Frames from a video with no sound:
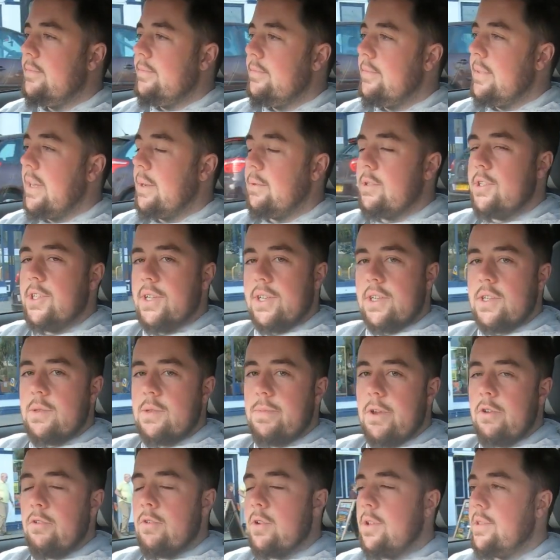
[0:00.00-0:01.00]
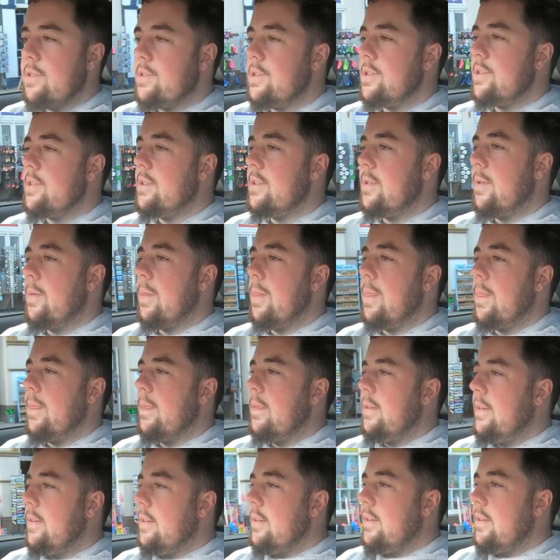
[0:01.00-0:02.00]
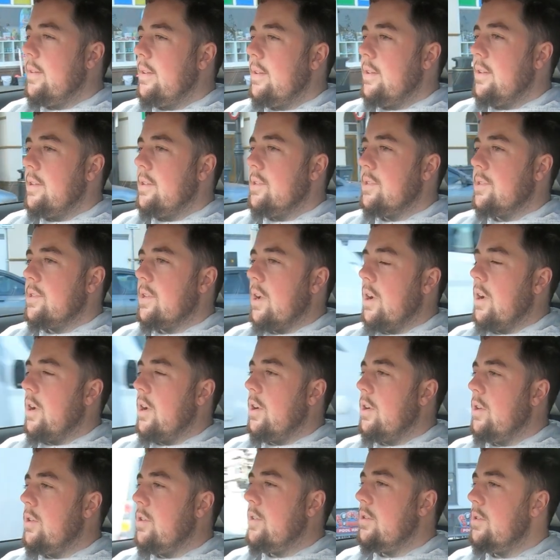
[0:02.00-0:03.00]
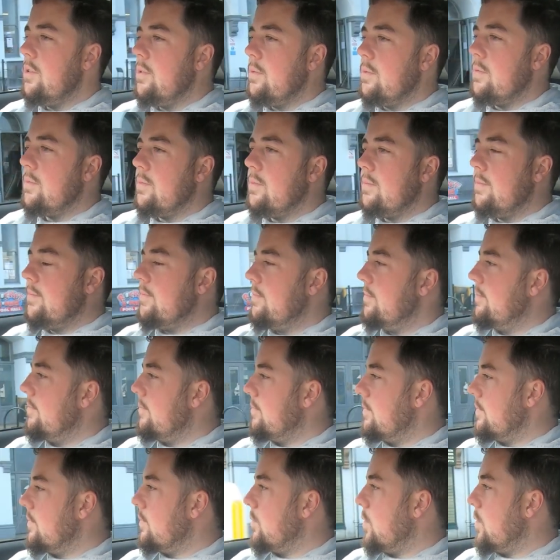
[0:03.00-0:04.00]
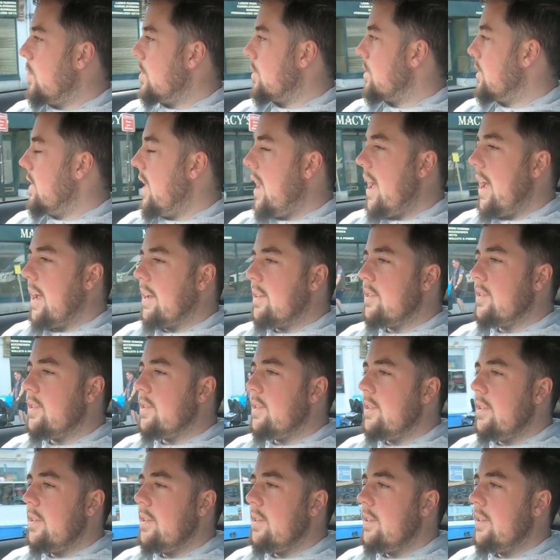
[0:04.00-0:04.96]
That was an experience. So, what's next?